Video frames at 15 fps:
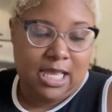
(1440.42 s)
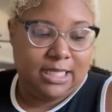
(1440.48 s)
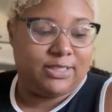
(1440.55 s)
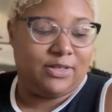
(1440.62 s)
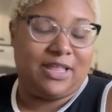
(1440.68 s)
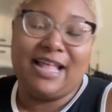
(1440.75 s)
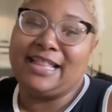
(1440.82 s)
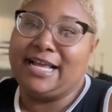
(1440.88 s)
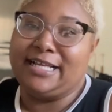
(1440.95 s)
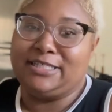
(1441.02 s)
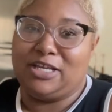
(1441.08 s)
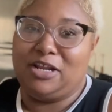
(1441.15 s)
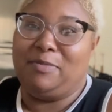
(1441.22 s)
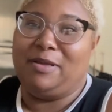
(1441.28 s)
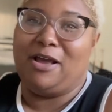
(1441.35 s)
so that thing is
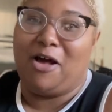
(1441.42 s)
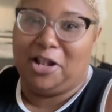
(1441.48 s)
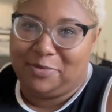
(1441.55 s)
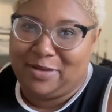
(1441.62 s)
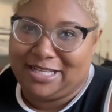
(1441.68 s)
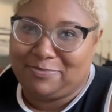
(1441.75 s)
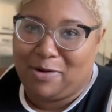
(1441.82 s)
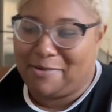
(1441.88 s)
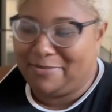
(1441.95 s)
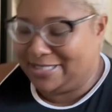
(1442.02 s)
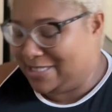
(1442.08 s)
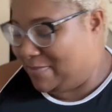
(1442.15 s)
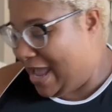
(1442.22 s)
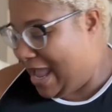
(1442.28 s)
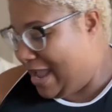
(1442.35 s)
going to be all the way probably
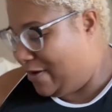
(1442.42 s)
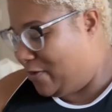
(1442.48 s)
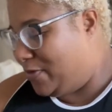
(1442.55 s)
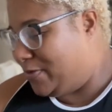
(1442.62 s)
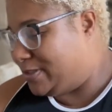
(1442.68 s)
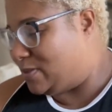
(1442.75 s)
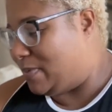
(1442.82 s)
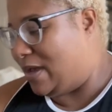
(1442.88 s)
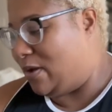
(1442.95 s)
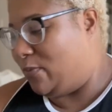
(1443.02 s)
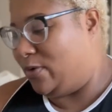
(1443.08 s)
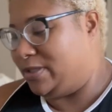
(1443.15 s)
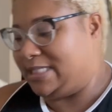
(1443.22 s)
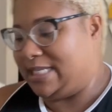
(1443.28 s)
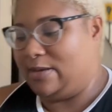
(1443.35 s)
to my ankles, but
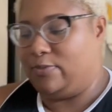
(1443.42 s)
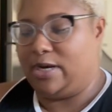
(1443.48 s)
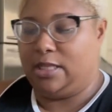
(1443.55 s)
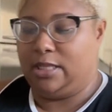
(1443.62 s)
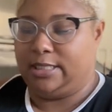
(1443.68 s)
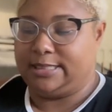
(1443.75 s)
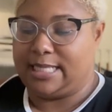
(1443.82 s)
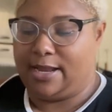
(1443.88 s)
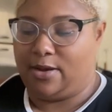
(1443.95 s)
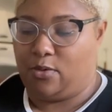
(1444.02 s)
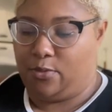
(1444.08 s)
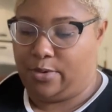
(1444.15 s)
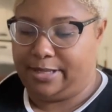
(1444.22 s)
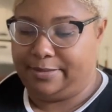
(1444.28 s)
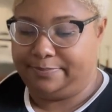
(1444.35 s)
we'll see what it looks like
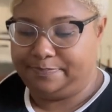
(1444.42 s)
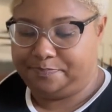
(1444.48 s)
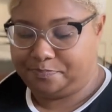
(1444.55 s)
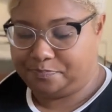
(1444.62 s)
on.